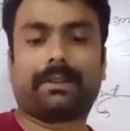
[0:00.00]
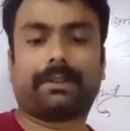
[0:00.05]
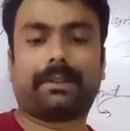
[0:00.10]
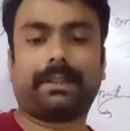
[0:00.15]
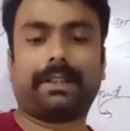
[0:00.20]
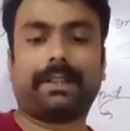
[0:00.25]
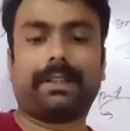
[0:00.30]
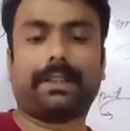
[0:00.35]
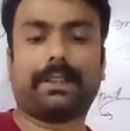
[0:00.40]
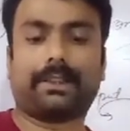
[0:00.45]

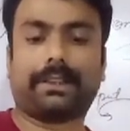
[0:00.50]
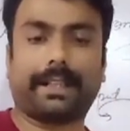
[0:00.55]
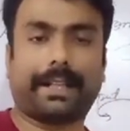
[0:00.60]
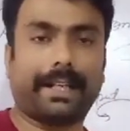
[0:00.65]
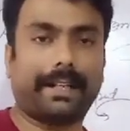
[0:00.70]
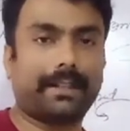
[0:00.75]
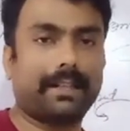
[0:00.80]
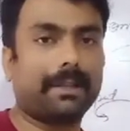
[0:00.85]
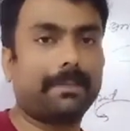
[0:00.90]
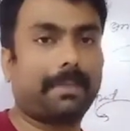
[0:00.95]
in the
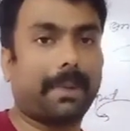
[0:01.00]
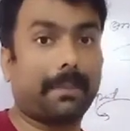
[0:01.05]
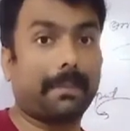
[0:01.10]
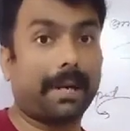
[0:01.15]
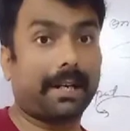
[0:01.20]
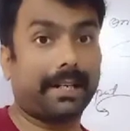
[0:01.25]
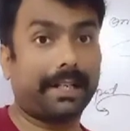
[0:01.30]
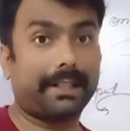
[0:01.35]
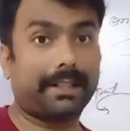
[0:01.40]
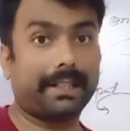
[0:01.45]
secondary
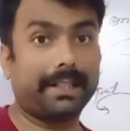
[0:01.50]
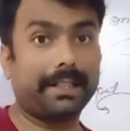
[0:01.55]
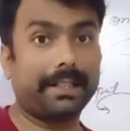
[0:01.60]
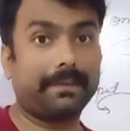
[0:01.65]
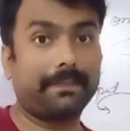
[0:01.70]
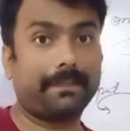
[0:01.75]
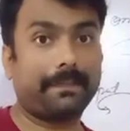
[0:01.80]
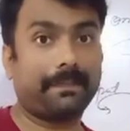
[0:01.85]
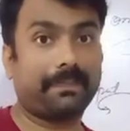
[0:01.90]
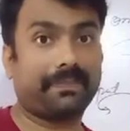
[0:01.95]
permanently,
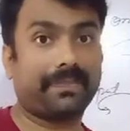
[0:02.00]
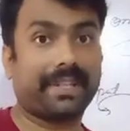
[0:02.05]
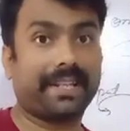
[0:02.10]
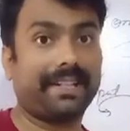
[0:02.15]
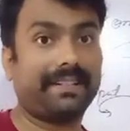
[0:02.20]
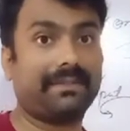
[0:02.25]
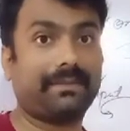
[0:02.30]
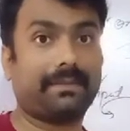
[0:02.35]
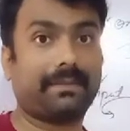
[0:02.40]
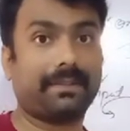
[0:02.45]

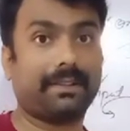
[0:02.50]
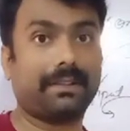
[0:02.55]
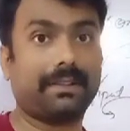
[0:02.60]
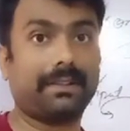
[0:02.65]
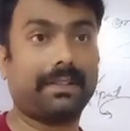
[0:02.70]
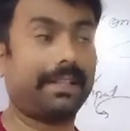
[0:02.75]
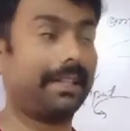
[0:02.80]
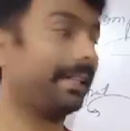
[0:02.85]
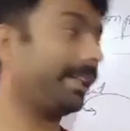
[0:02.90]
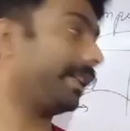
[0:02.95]
in
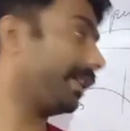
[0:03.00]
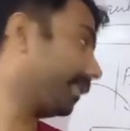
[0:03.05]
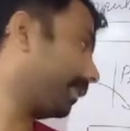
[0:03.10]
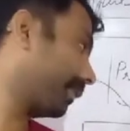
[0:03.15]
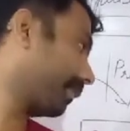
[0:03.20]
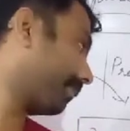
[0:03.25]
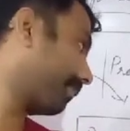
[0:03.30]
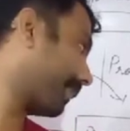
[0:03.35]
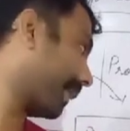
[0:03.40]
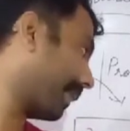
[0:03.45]

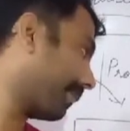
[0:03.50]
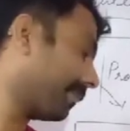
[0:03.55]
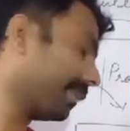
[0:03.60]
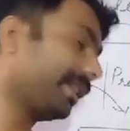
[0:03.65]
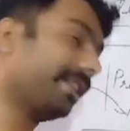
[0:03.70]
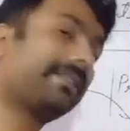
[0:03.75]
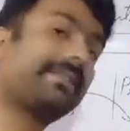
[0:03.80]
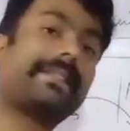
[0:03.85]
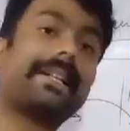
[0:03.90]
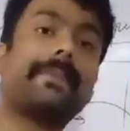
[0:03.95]
the
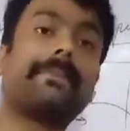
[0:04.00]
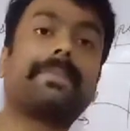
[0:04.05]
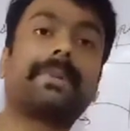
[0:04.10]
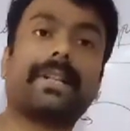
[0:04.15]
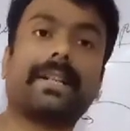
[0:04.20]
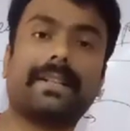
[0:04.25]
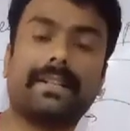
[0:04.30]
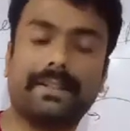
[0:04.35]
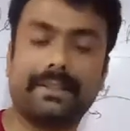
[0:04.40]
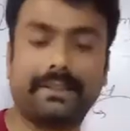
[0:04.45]
primary
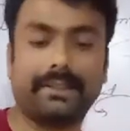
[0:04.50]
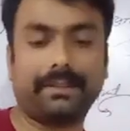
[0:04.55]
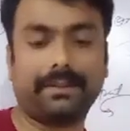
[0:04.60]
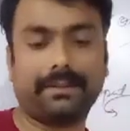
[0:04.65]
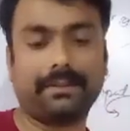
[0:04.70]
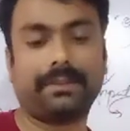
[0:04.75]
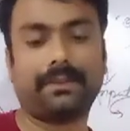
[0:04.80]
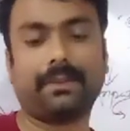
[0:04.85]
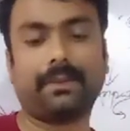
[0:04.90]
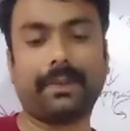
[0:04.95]
temporarily.
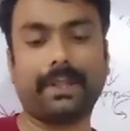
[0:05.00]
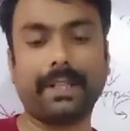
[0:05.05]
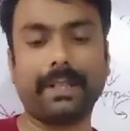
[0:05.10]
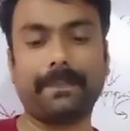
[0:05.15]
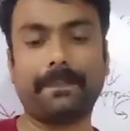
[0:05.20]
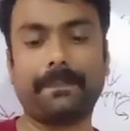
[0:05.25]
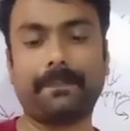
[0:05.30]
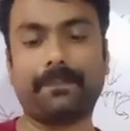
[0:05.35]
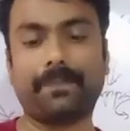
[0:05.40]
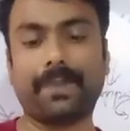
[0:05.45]
Okay,
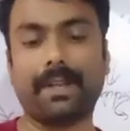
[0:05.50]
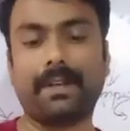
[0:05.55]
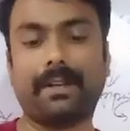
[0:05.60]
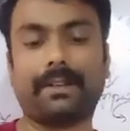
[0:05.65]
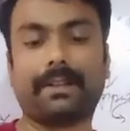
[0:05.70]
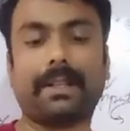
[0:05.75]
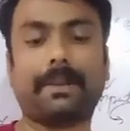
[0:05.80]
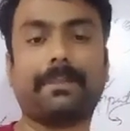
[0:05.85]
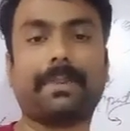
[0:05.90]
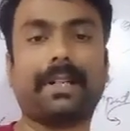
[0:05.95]

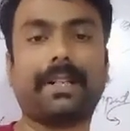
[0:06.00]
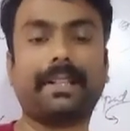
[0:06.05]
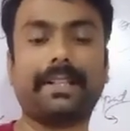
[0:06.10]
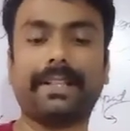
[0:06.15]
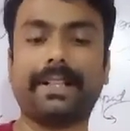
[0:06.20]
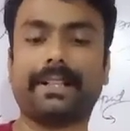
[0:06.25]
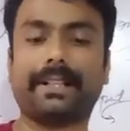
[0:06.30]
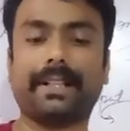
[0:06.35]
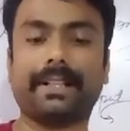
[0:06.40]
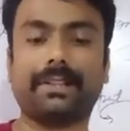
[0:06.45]
temporary
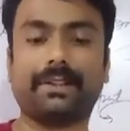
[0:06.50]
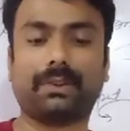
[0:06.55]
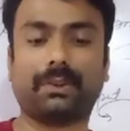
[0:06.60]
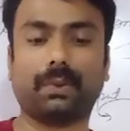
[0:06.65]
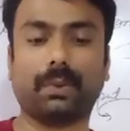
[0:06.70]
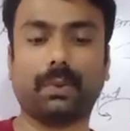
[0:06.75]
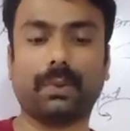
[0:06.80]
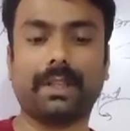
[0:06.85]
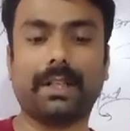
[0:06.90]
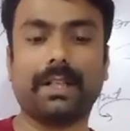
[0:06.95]
data is
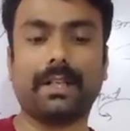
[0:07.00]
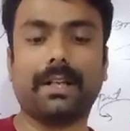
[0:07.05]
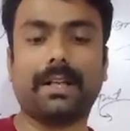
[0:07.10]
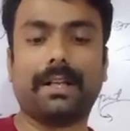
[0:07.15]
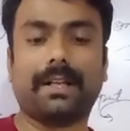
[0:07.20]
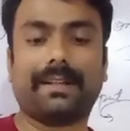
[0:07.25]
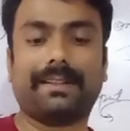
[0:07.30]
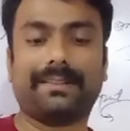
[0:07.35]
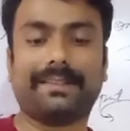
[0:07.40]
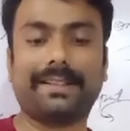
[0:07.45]
stored.
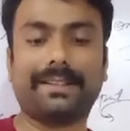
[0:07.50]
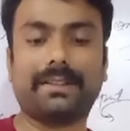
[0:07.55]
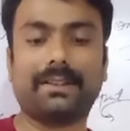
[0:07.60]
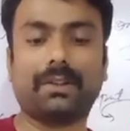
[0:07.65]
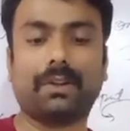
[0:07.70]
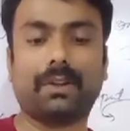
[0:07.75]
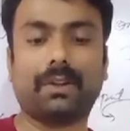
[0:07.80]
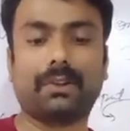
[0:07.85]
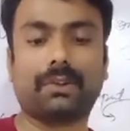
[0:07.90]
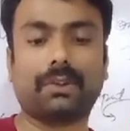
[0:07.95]
This
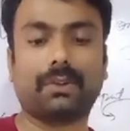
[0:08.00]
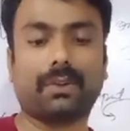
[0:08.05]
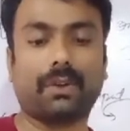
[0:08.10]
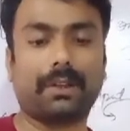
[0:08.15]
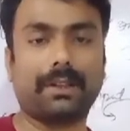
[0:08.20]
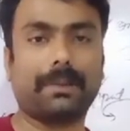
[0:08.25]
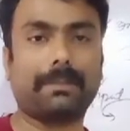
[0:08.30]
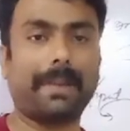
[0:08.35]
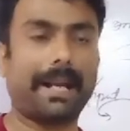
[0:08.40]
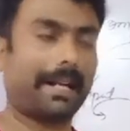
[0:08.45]
is also
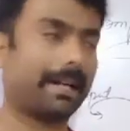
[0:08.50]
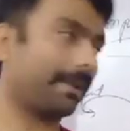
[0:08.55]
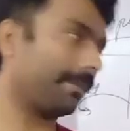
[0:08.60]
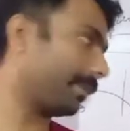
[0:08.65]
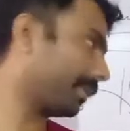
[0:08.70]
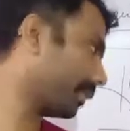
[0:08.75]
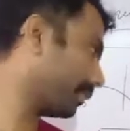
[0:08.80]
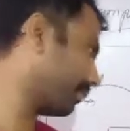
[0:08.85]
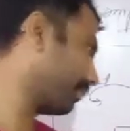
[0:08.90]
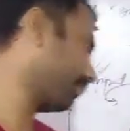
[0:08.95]
called a backup.
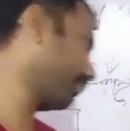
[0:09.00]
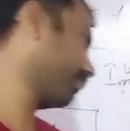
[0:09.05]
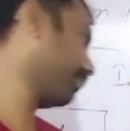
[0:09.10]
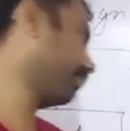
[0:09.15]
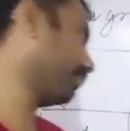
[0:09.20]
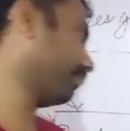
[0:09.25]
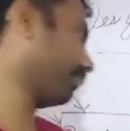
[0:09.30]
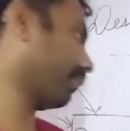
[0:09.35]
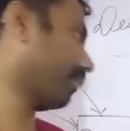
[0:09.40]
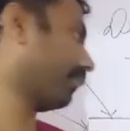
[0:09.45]

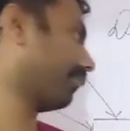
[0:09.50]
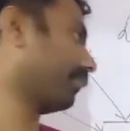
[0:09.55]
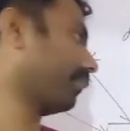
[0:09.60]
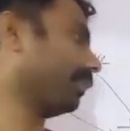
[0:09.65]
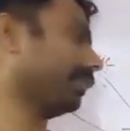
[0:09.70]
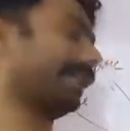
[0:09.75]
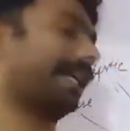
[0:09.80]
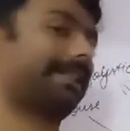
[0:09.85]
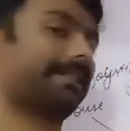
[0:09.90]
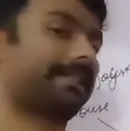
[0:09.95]
Of
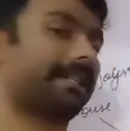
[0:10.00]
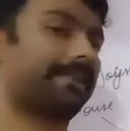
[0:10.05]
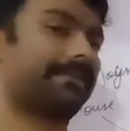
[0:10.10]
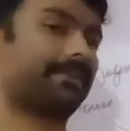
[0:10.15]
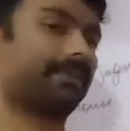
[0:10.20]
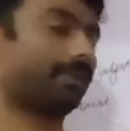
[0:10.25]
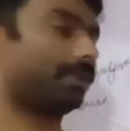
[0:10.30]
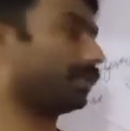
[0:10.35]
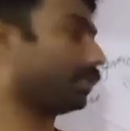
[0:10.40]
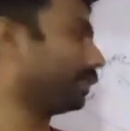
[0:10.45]
course, as I have
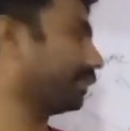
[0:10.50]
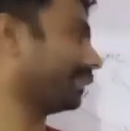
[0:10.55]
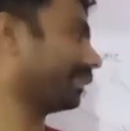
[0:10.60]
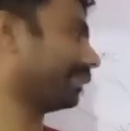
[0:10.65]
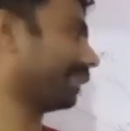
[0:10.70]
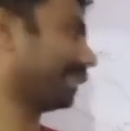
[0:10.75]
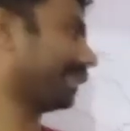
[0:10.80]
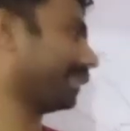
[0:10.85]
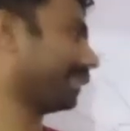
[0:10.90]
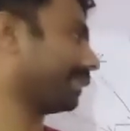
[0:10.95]
told you, in the
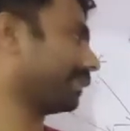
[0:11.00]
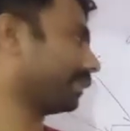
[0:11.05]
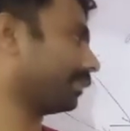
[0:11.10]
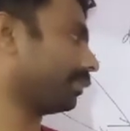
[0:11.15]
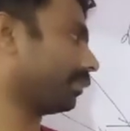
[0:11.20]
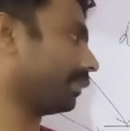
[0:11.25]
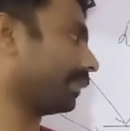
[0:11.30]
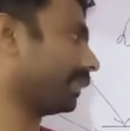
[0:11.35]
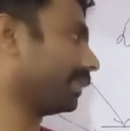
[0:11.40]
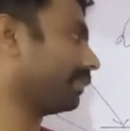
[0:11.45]
secondary
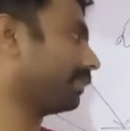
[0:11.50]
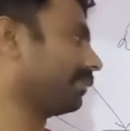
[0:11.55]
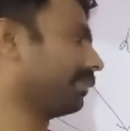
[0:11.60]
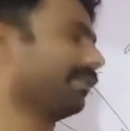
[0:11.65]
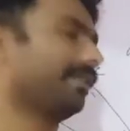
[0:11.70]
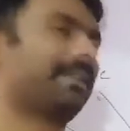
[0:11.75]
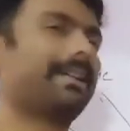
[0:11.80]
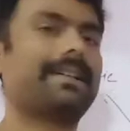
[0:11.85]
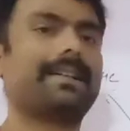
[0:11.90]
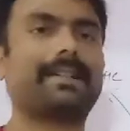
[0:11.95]
storage,
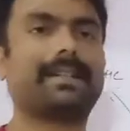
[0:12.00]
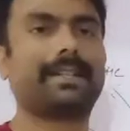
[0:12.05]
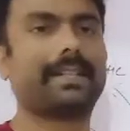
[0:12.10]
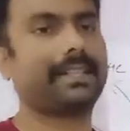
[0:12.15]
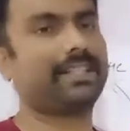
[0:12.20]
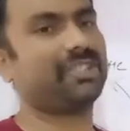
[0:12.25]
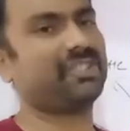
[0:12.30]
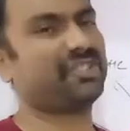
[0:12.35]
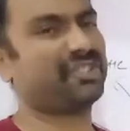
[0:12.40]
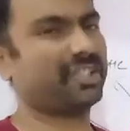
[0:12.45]

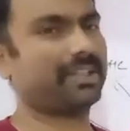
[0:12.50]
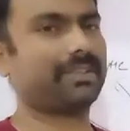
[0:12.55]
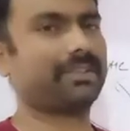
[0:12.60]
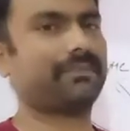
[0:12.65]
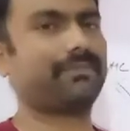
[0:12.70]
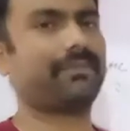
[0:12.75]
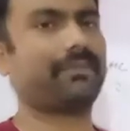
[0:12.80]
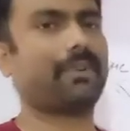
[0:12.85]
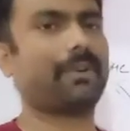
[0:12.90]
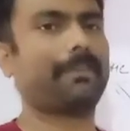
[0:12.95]
it is just
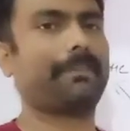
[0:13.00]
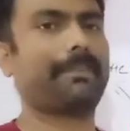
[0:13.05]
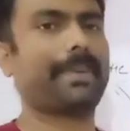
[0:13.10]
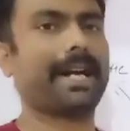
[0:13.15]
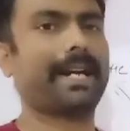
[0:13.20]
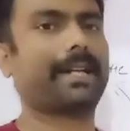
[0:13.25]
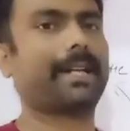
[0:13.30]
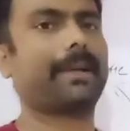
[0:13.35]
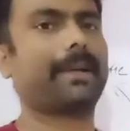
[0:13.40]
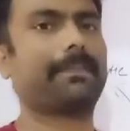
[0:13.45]
for
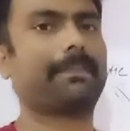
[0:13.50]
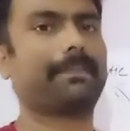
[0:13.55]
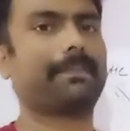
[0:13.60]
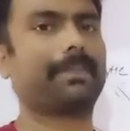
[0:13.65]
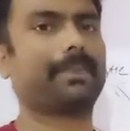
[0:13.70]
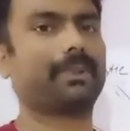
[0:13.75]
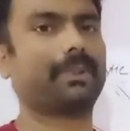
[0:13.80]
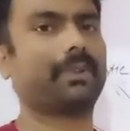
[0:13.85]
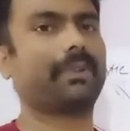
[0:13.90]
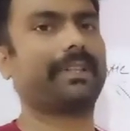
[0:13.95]
backup
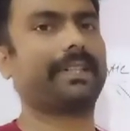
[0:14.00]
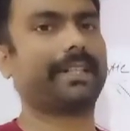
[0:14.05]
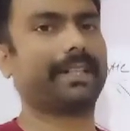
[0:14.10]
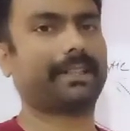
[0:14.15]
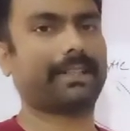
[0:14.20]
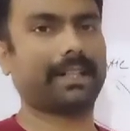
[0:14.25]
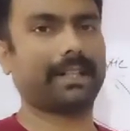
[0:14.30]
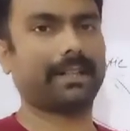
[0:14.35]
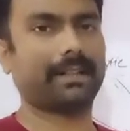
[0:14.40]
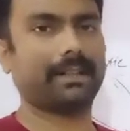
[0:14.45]
your
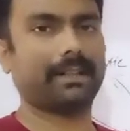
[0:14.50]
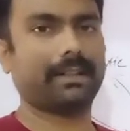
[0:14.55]
data,